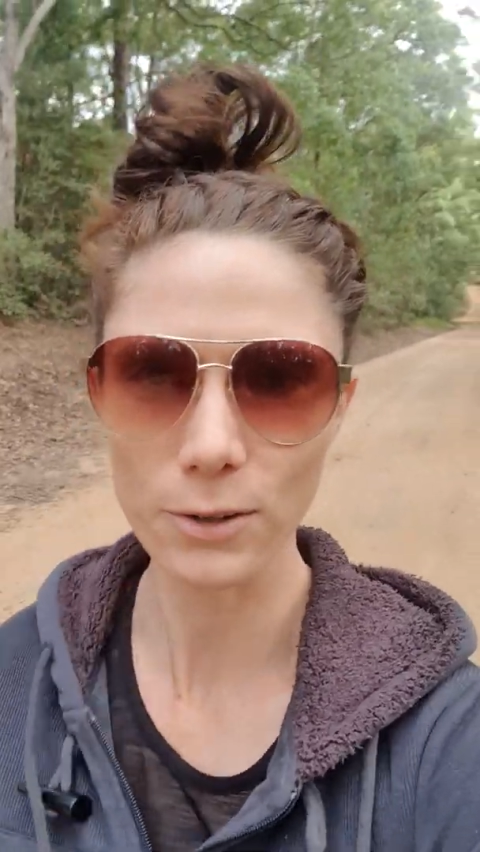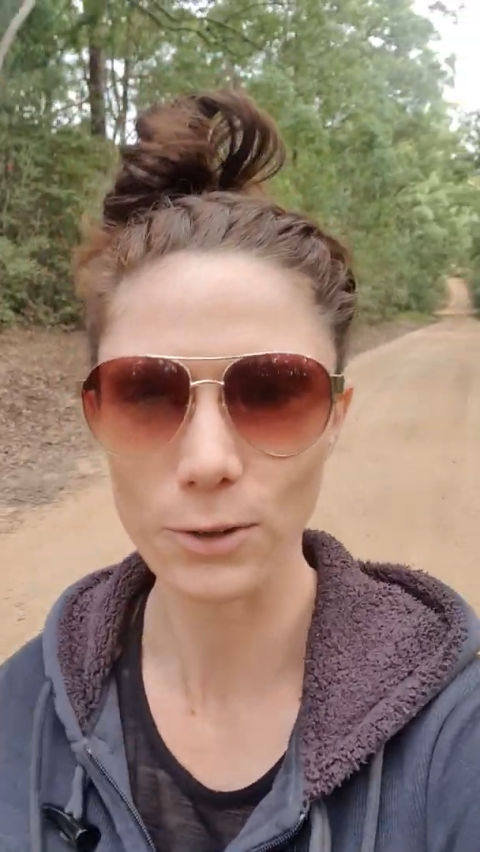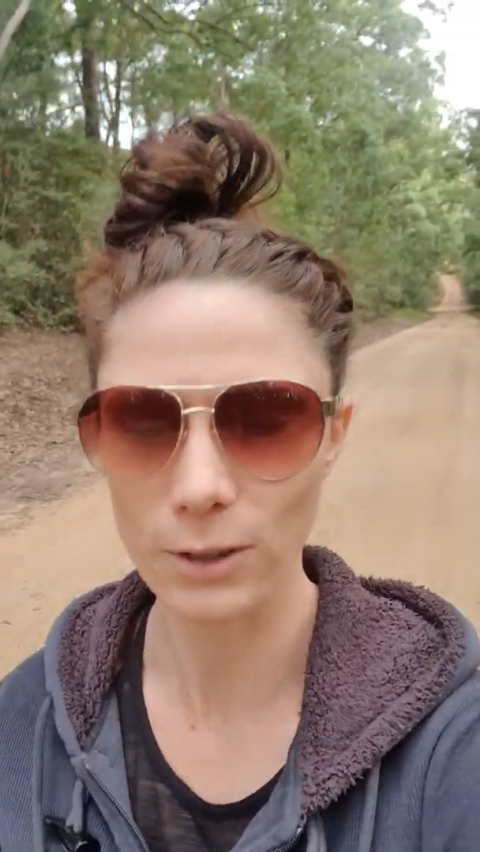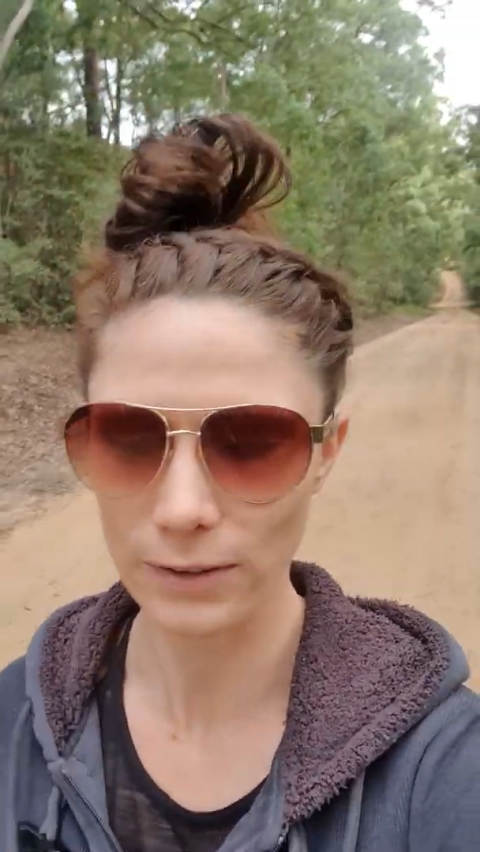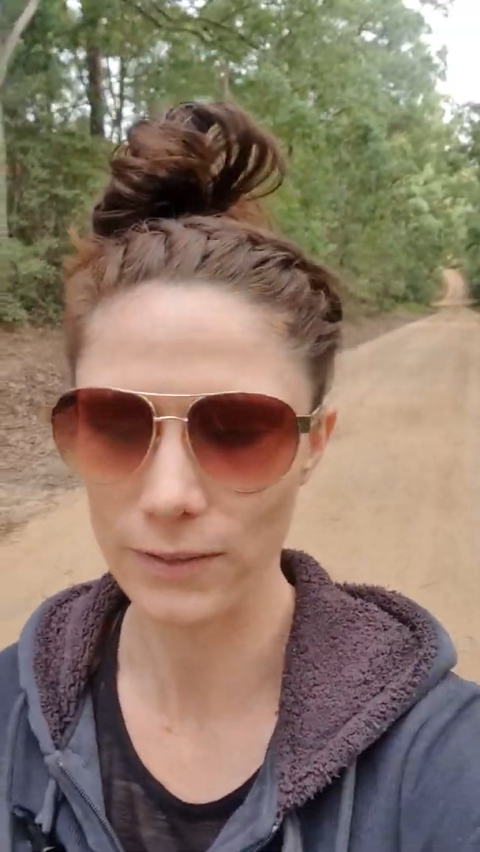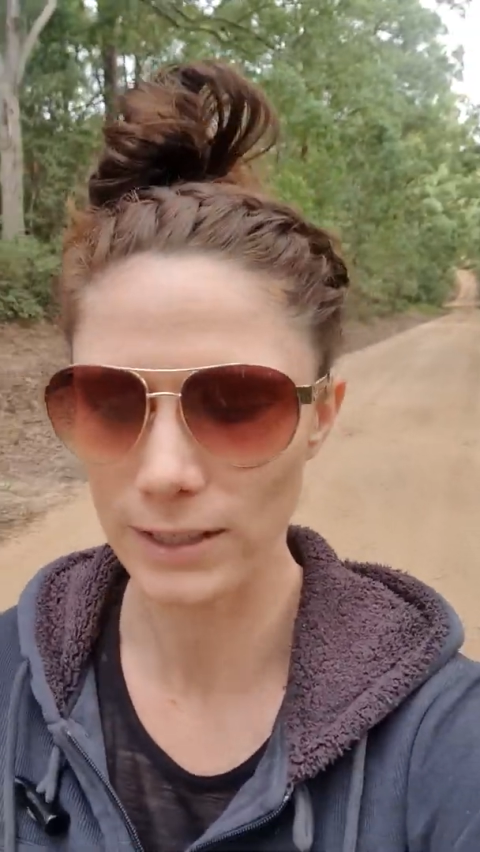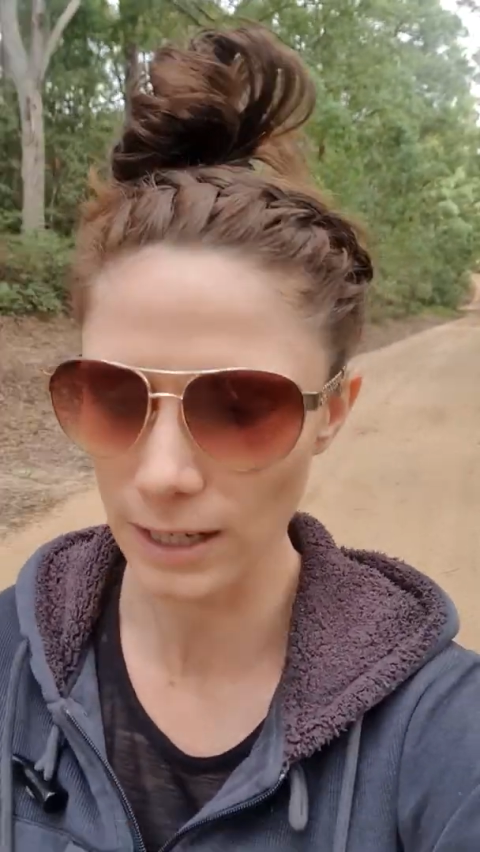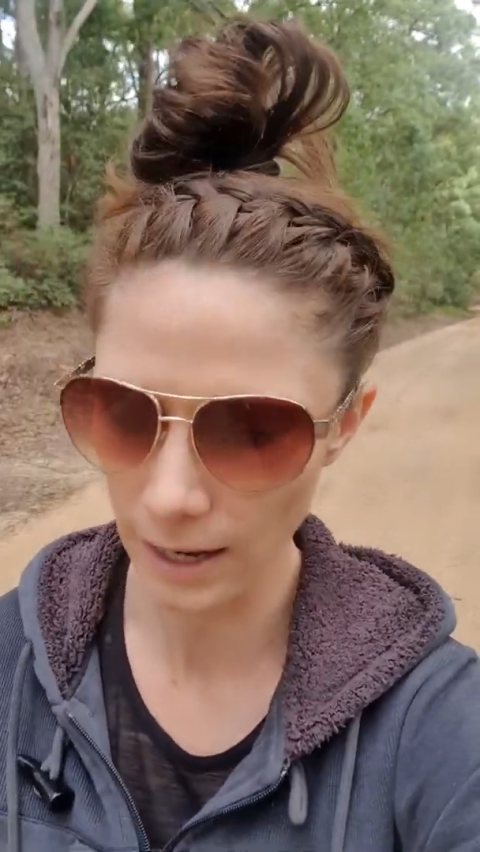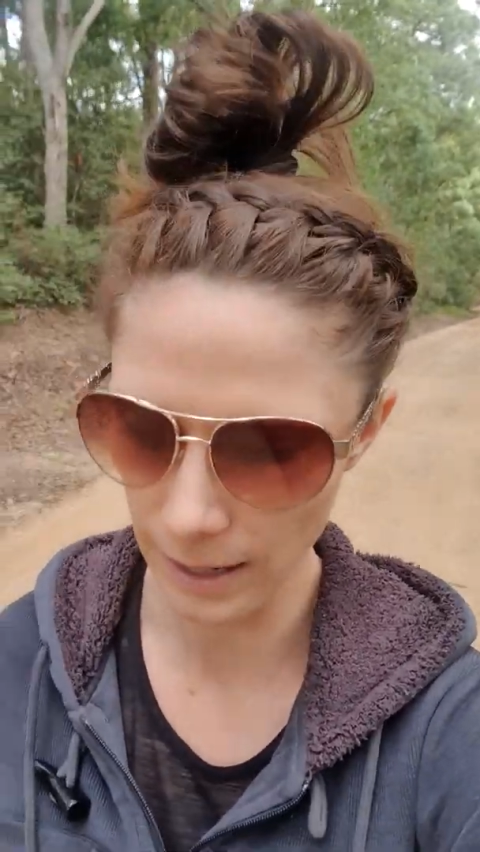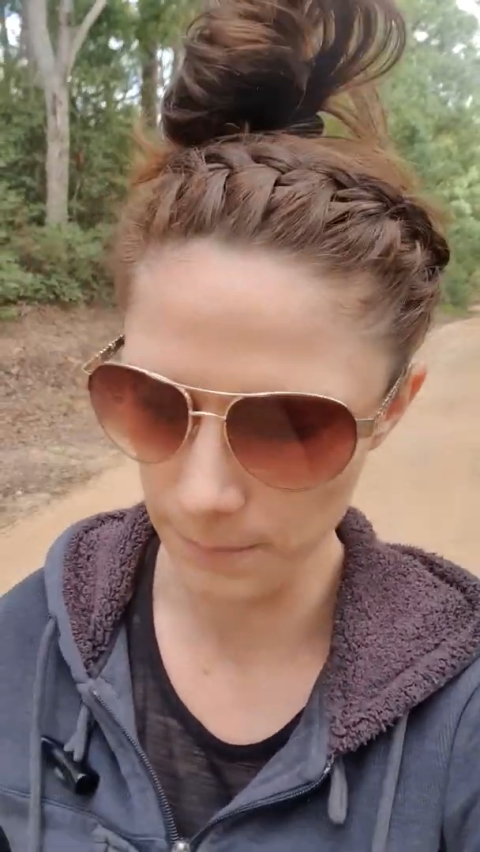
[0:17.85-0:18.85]
all of the
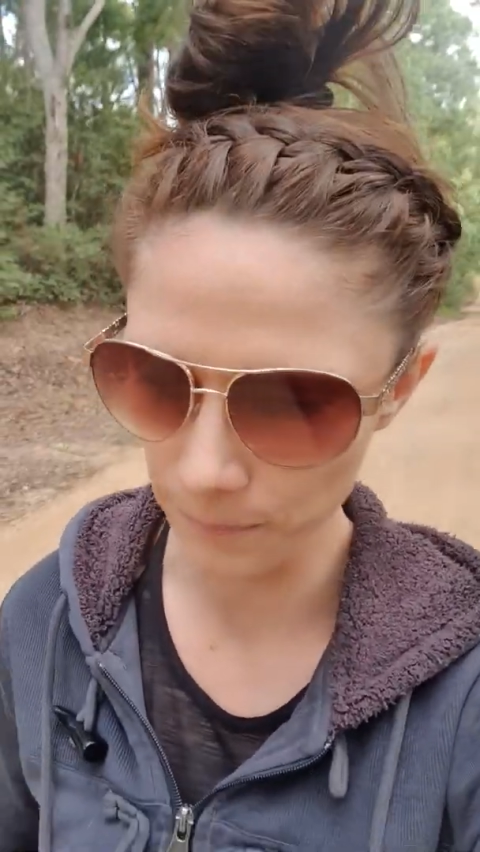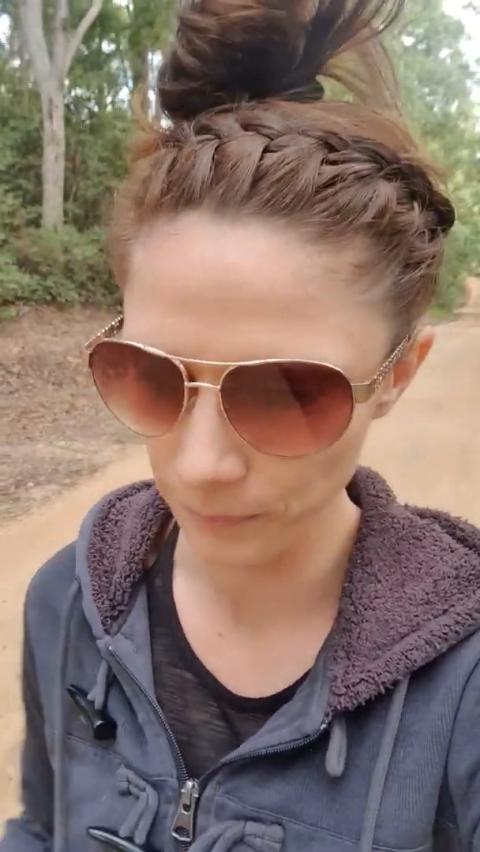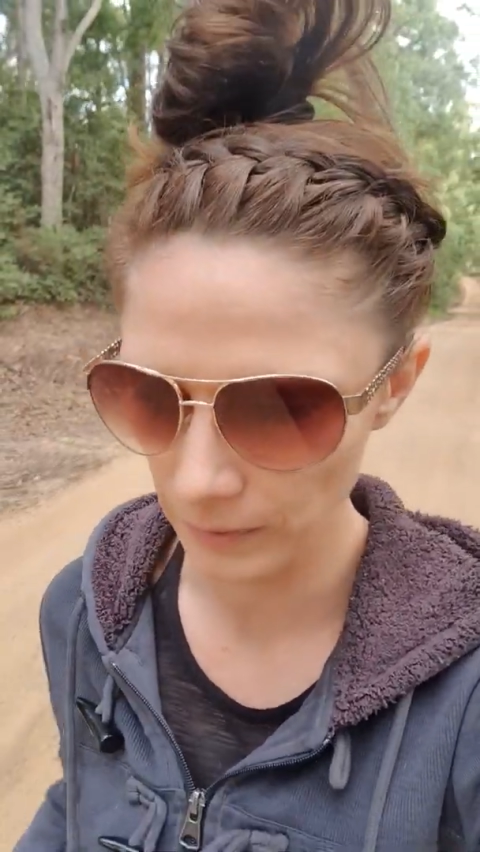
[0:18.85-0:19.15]
time.